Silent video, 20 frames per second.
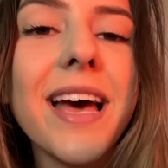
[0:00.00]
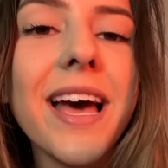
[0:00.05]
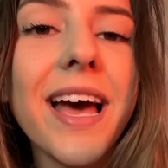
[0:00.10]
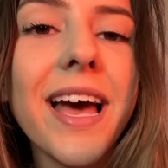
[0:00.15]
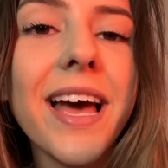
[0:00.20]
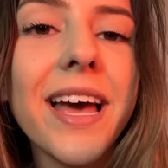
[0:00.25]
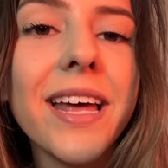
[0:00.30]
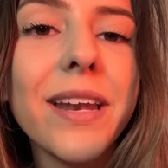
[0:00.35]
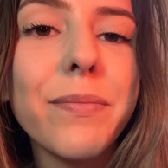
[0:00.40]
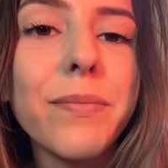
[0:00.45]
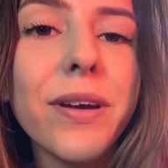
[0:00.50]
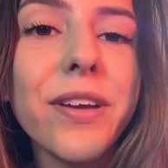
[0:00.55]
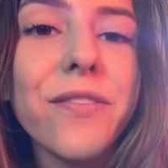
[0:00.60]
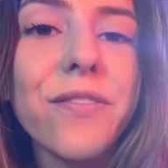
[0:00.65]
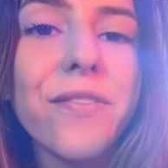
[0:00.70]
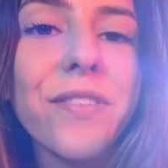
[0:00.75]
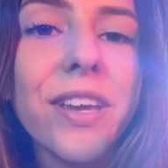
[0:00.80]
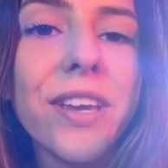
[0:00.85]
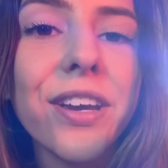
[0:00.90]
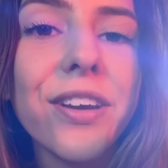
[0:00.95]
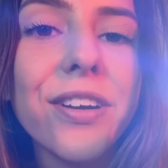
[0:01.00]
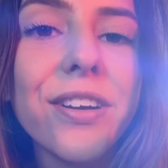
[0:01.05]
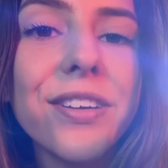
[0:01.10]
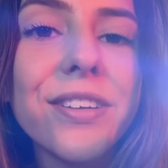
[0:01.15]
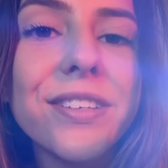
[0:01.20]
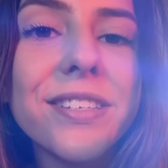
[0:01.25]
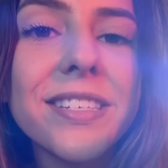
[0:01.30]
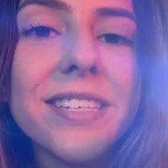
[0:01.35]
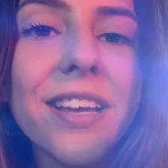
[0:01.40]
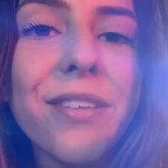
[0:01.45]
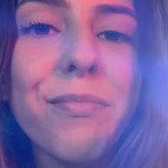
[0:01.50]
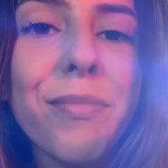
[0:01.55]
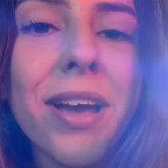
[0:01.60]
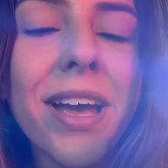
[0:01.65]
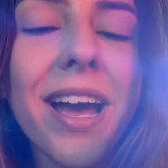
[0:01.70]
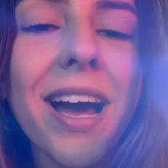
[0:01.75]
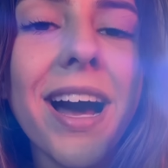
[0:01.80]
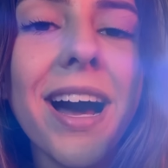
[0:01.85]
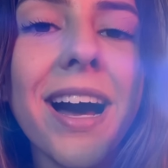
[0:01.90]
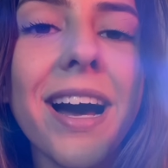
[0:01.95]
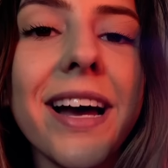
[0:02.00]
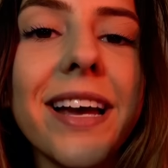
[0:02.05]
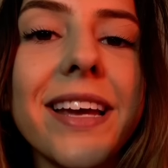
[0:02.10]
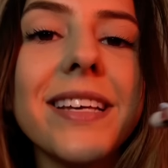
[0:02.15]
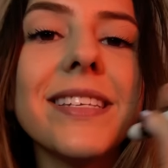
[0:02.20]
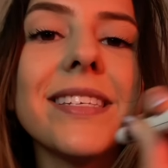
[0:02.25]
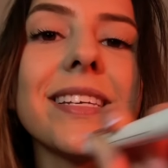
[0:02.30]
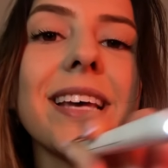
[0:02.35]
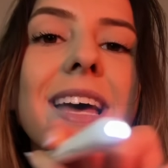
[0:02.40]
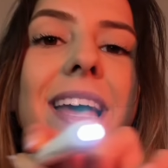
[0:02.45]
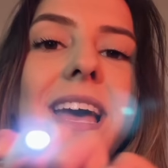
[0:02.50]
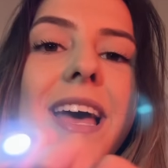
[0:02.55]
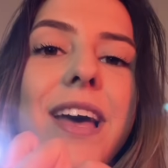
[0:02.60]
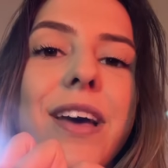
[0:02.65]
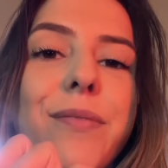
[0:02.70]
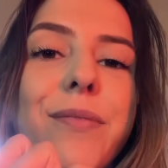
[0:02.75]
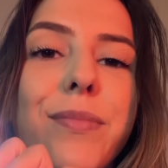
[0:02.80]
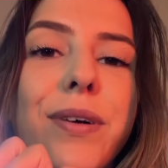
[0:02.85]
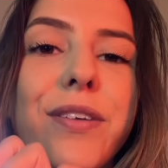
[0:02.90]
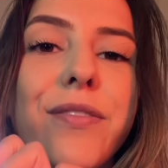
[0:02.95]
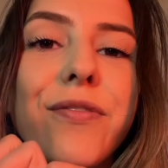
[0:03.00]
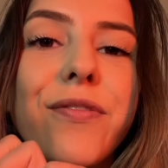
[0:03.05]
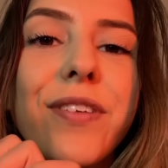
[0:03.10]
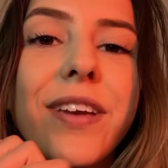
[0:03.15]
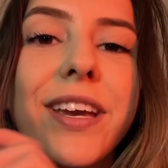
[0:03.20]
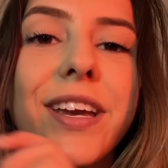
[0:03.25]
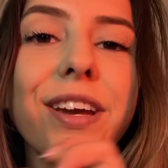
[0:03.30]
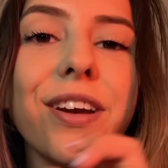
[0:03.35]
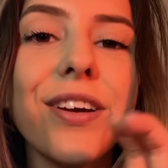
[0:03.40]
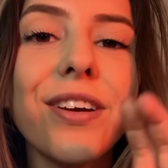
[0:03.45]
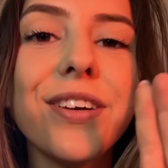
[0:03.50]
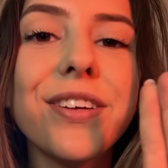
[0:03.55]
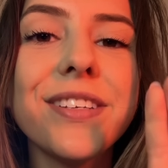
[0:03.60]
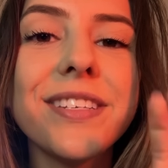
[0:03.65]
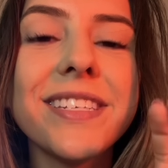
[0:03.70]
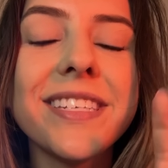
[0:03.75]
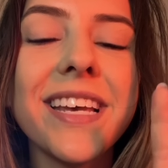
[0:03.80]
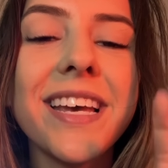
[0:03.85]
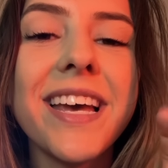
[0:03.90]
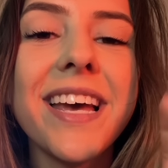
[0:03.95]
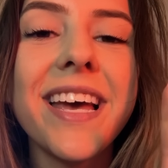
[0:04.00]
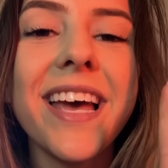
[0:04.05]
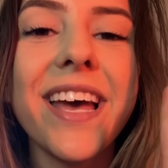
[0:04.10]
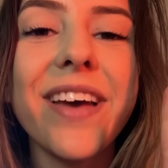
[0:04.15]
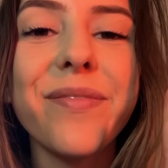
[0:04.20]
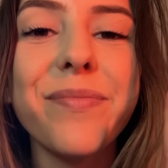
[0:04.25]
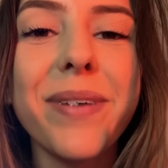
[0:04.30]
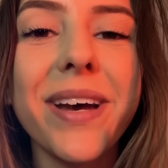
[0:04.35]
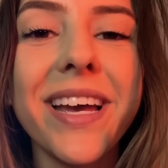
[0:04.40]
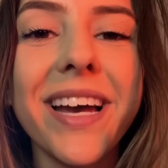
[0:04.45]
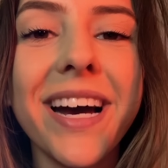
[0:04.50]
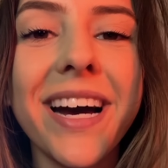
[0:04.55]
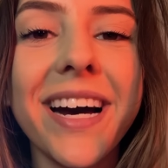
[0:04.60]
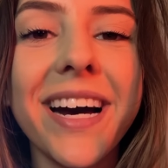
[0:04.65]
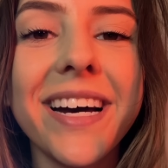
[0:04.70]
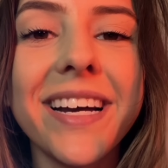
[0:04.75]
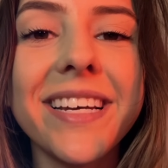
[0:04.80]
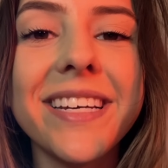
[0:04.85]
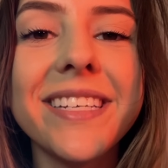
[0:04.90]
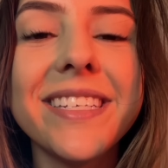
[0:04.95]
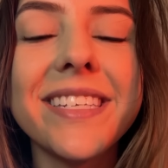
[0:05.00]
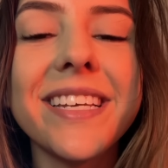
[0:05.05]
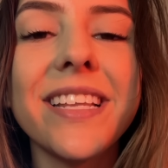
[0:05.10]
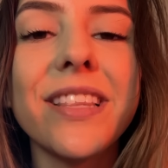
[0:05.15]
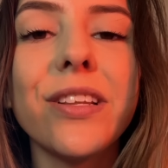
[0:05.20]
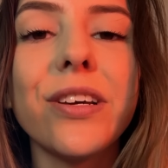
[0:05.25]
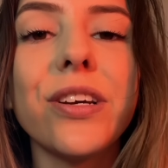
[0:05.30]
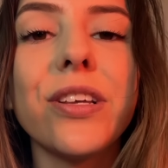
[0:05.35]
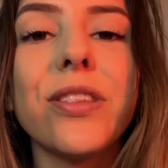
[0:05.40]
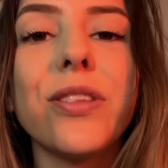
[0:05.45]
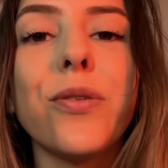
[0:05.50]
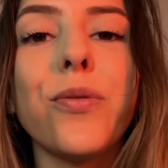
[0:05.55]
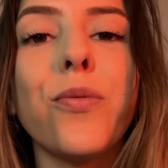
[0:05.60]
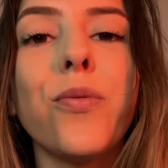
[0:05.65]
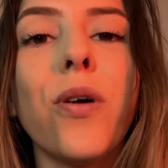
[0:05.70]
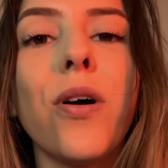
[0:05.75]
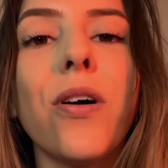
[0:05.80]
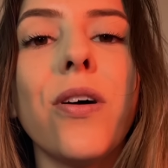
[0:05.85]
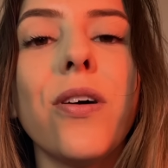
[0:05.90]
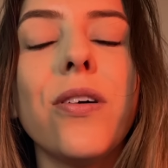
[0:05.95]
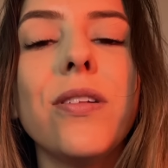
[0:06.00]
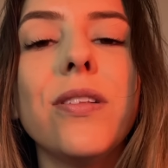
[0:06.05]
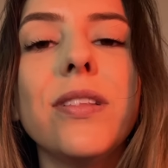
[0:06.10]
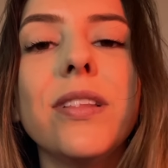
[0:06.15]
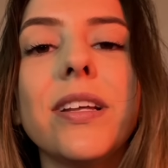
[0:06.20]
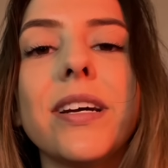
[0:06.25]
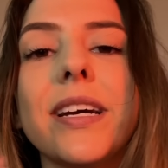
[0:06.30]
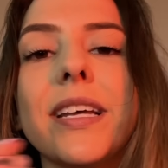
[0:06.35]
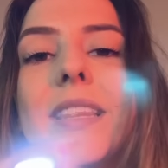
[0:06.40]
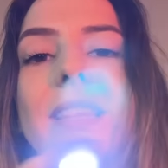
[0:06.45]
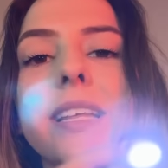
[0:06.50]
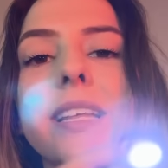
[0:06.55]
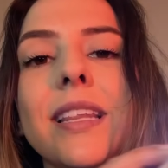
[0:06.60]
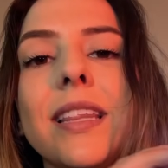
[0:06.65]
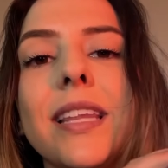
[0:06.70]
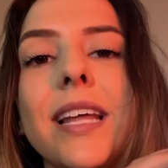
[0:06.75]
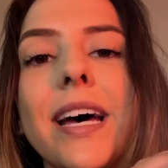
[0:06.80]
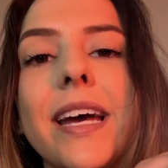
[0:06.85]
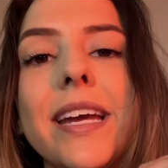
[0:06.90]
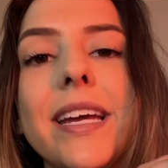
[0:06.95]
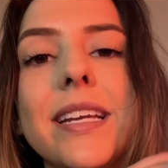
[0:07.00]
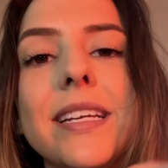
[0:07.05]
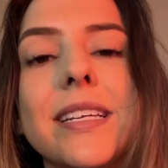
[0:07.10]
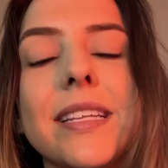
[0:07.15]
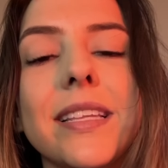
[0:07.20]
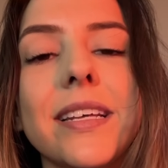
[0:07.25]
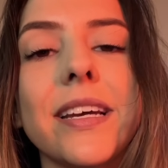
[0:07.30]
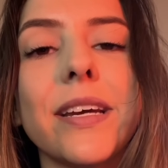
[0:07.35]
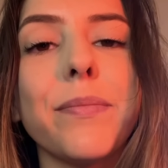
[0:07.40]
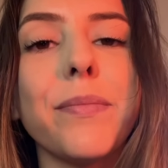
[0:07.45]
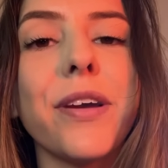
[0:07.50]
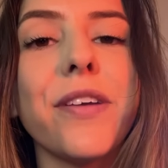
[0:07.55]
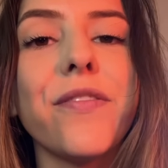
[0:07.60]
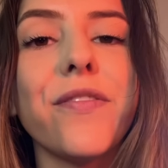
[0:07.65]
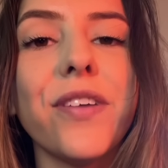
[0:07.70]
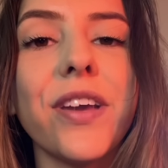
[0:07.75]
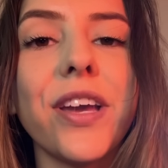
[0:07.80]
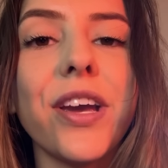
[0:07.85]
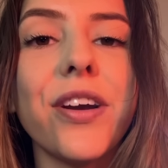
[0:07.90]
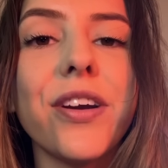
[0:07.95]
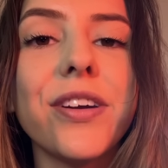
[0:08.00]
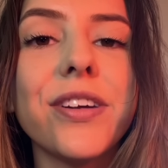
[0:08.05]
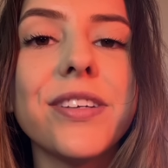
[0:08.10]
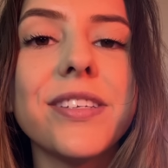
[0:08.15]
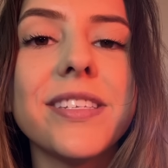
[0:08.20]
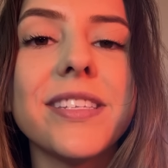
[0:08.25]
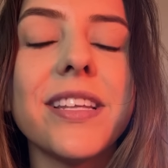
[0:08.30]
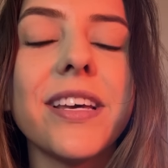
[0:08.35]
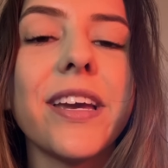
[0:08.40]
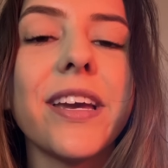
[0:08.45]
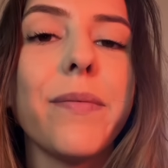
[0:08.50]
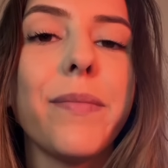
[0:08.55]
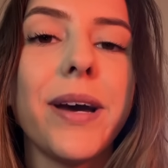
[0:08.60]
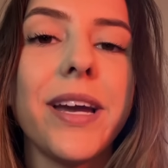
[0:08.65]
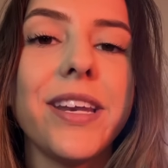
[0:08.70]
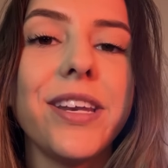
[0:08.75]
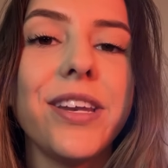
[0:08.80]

and my fingers and my eyes and my fingers and my eyes and look at the wall, look at the light, look at my fingers, look at my